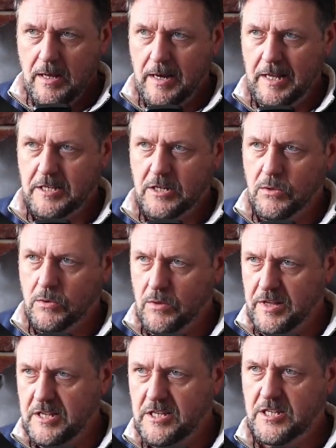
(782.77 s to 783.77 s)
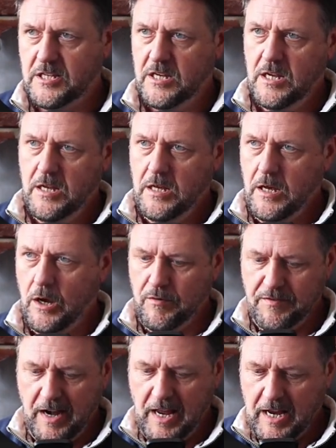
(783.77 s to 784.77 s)
Let's call this
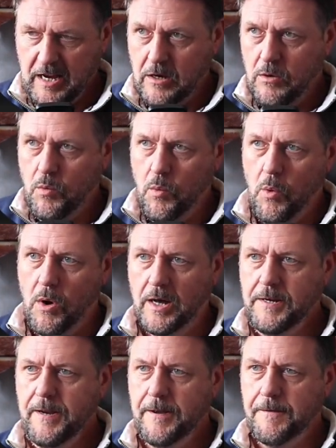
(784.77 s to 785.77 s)
overlay 1.